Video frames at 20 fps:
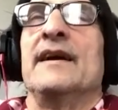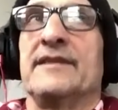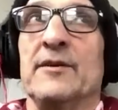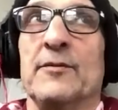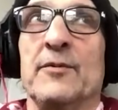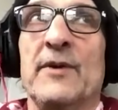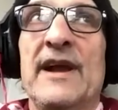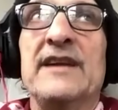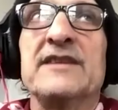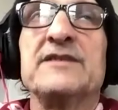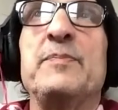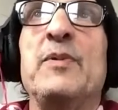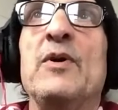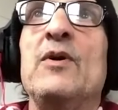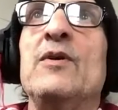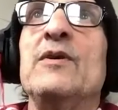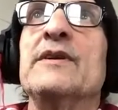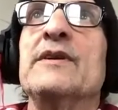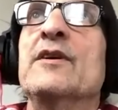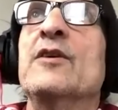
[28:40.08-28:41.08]
at the Ranch
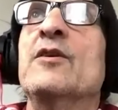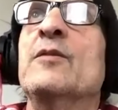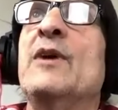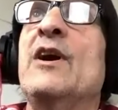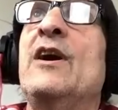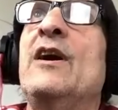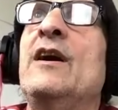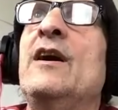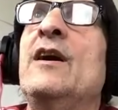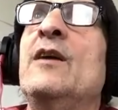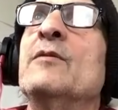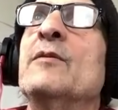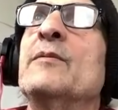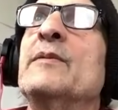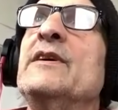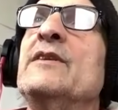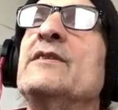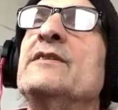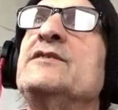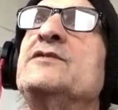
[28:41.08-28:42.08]
Bowl in Omaha where
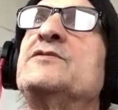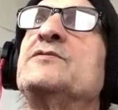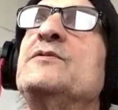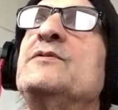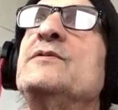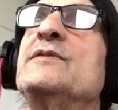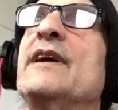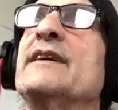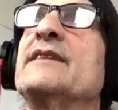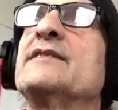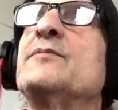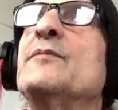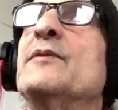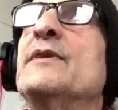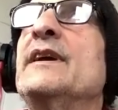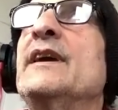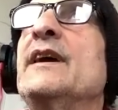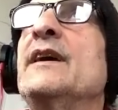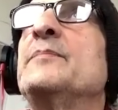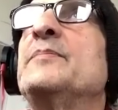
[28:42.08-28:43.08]
we only drew like
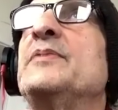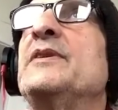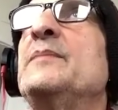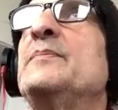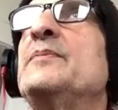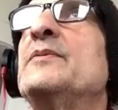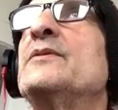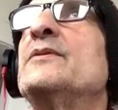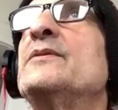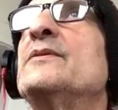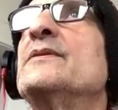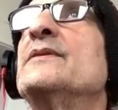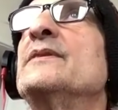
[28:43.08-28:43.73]
28 people,